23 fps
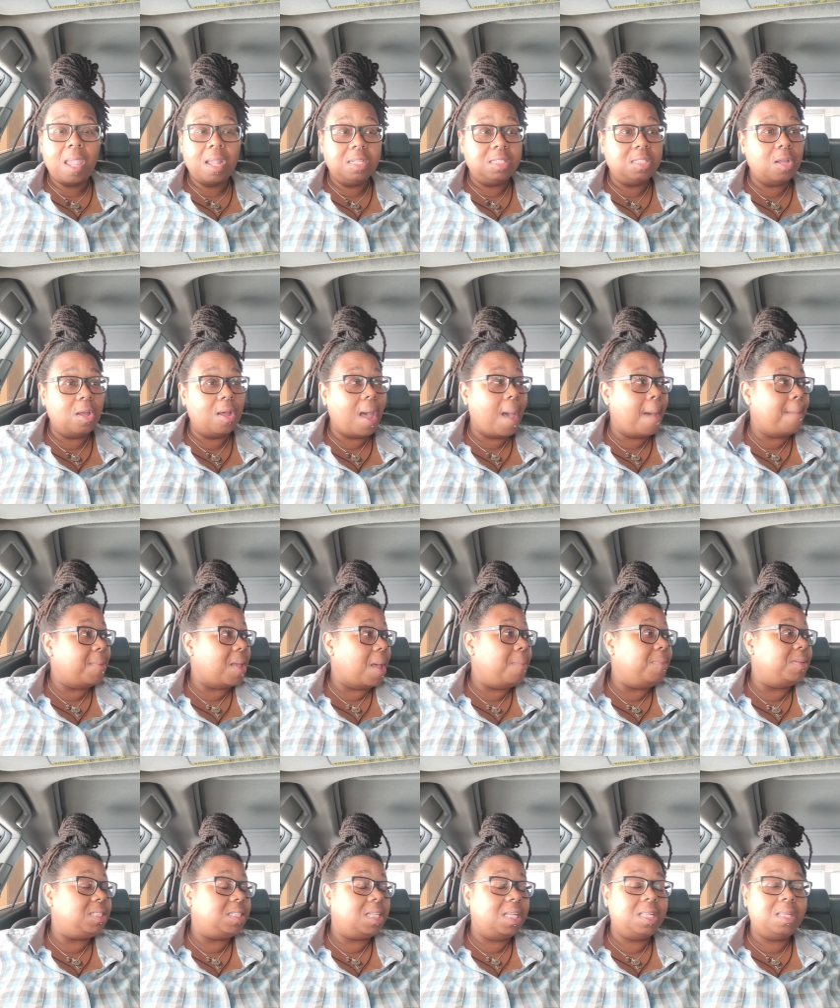So I'm, I'm
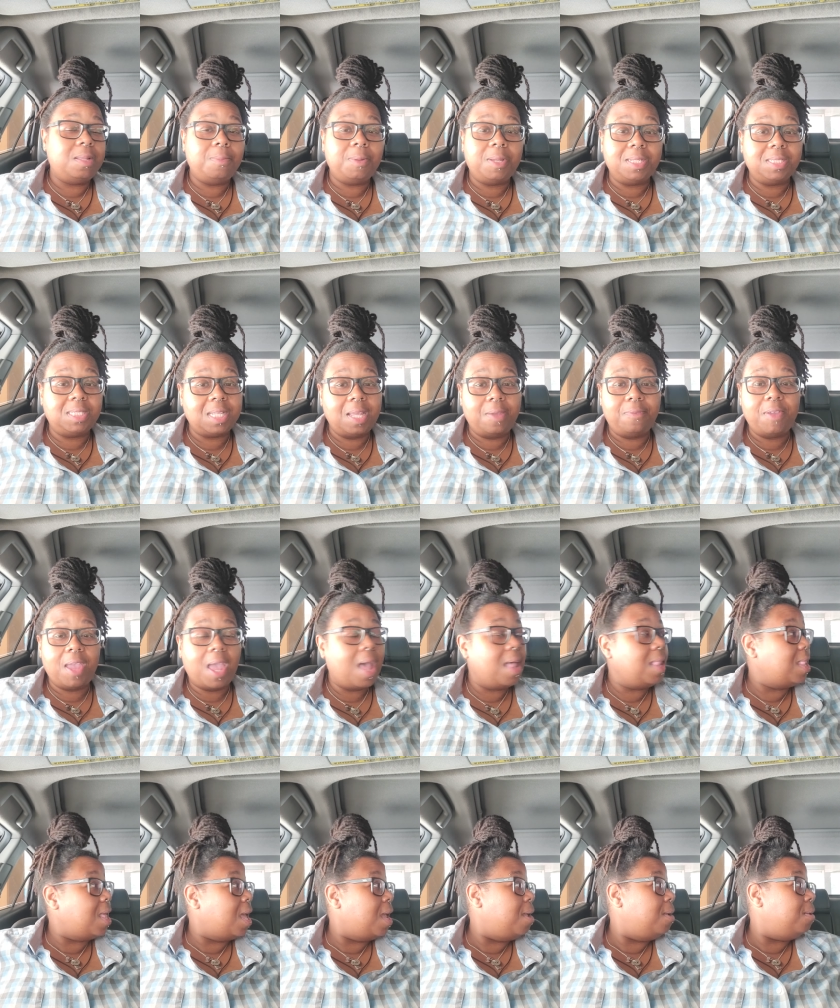gonna tell you because if
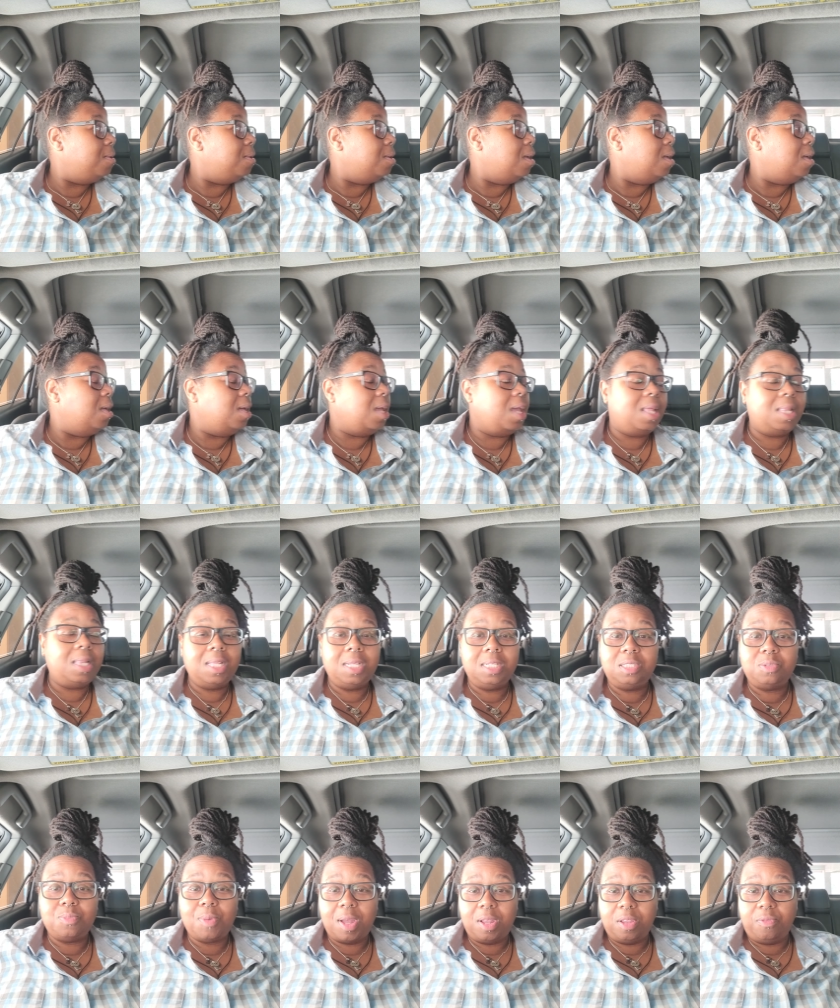y'all ain't uh, at
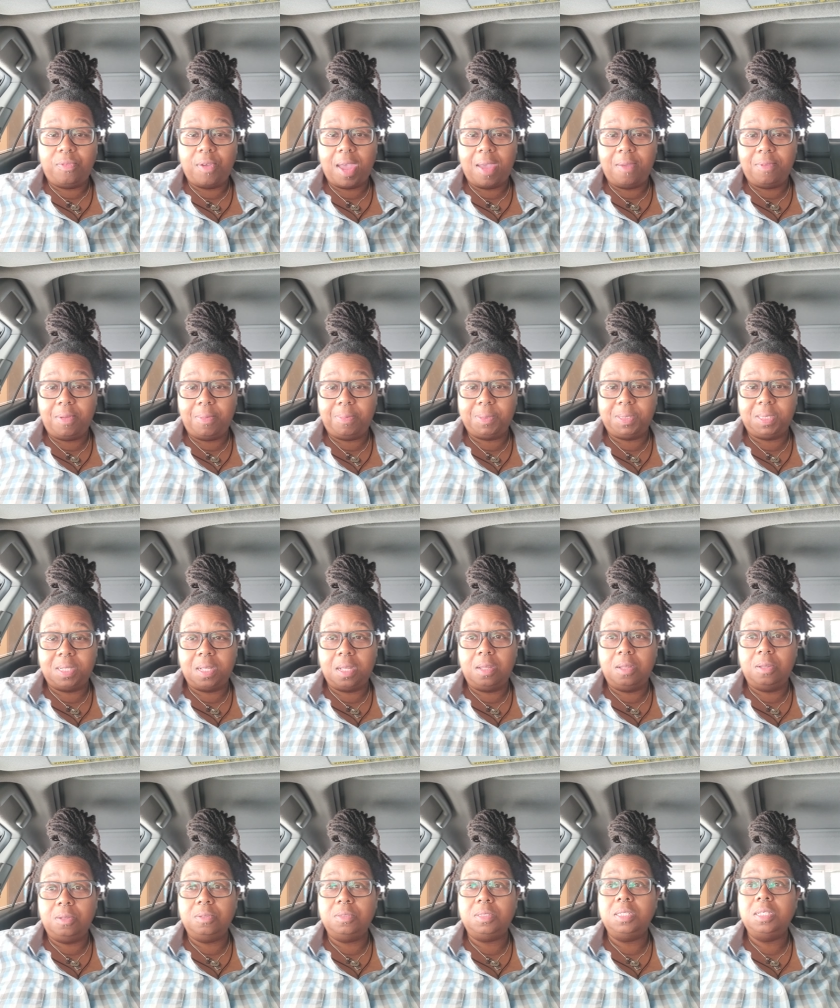least watched five
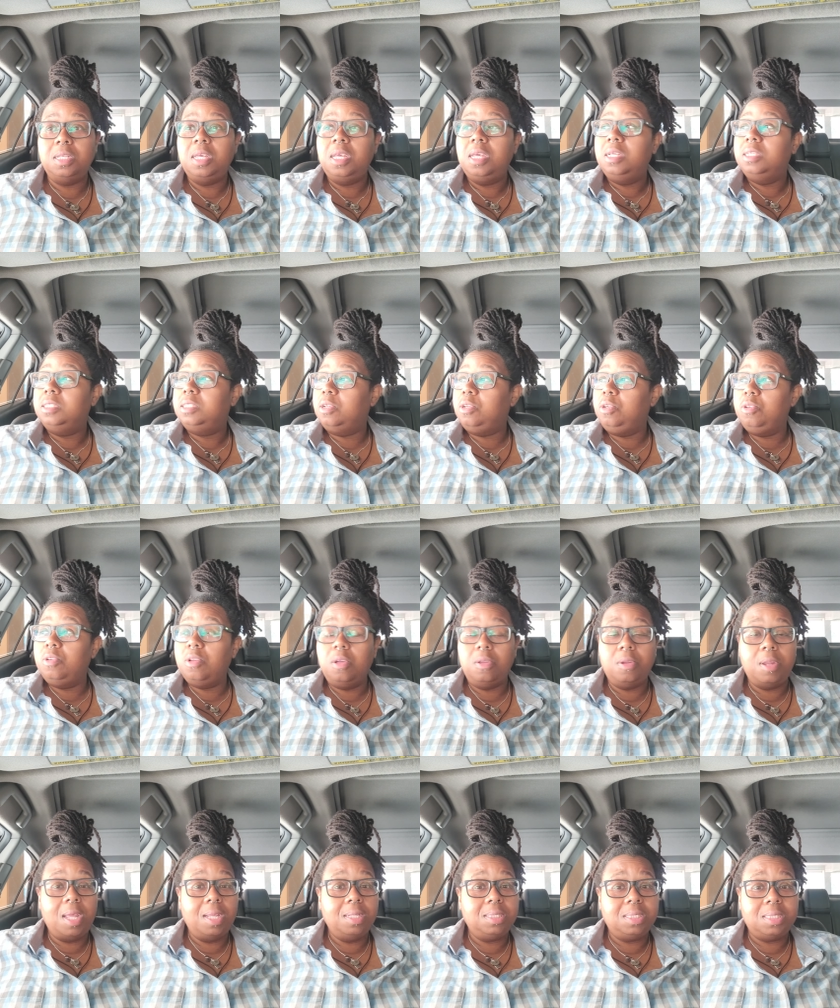episodes, so you know
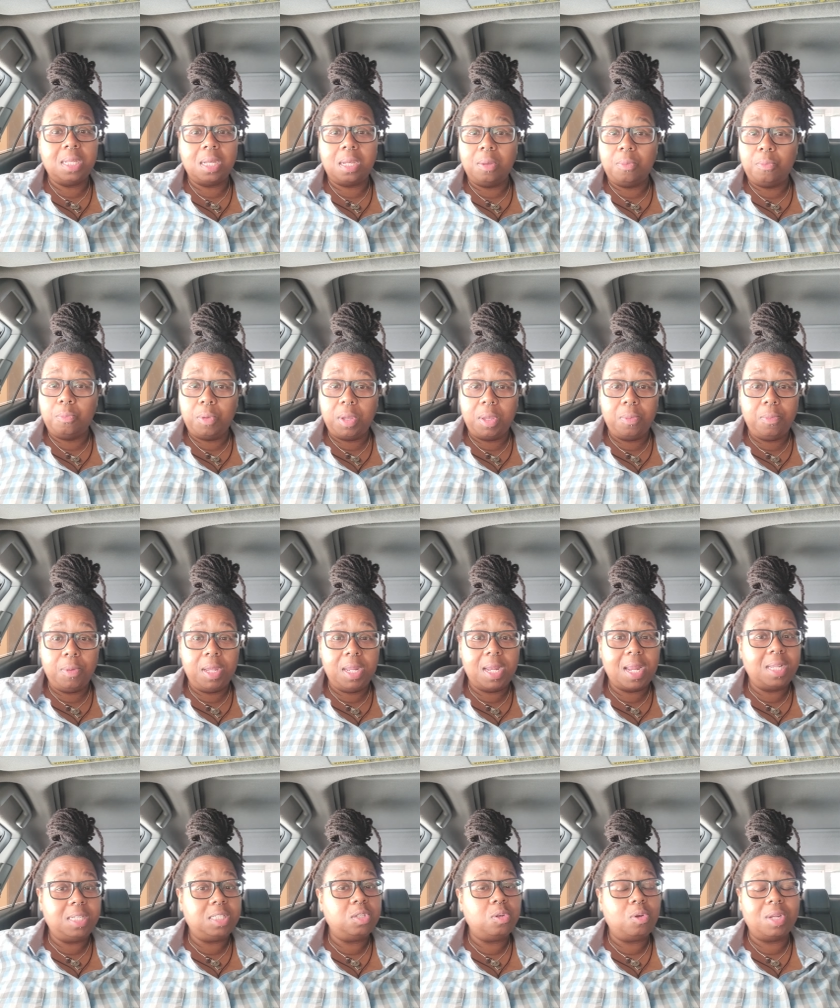they sucking wee wee.
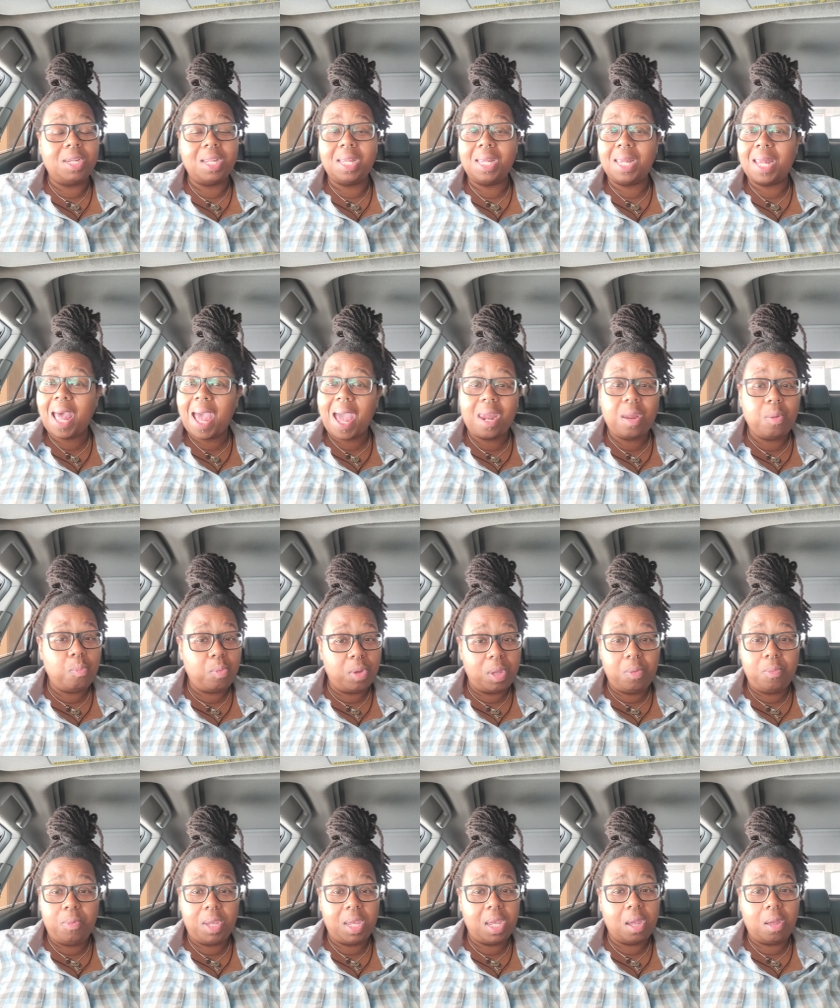They showing a lot of wee
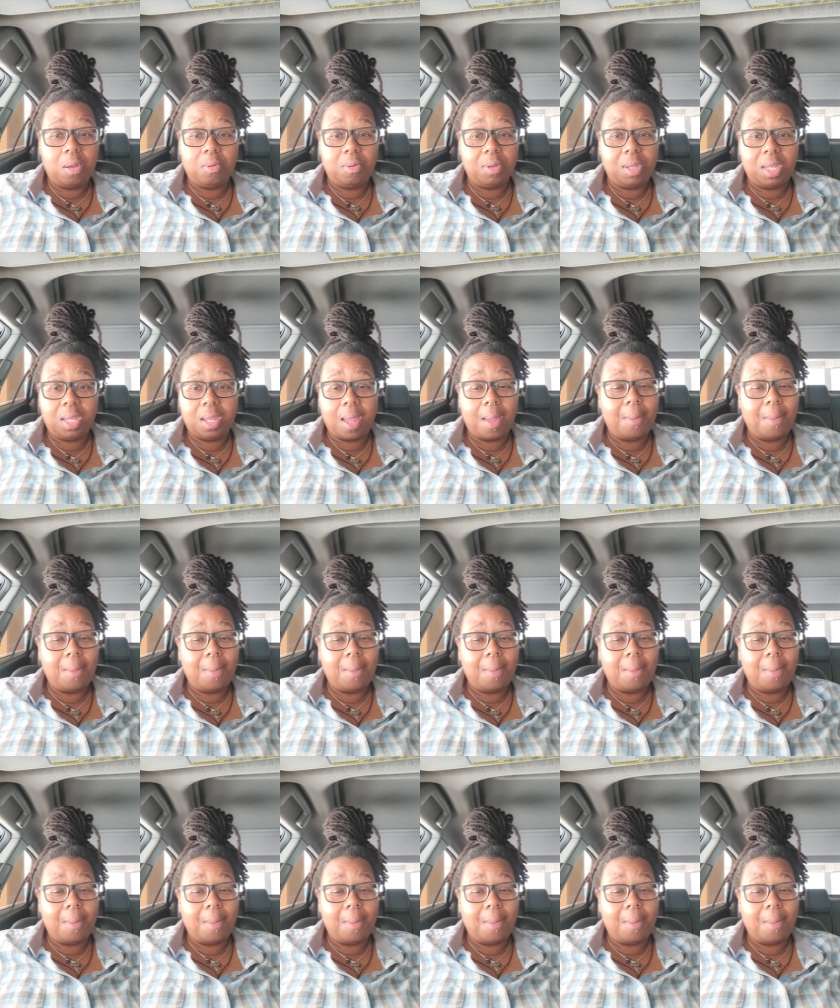wee on here.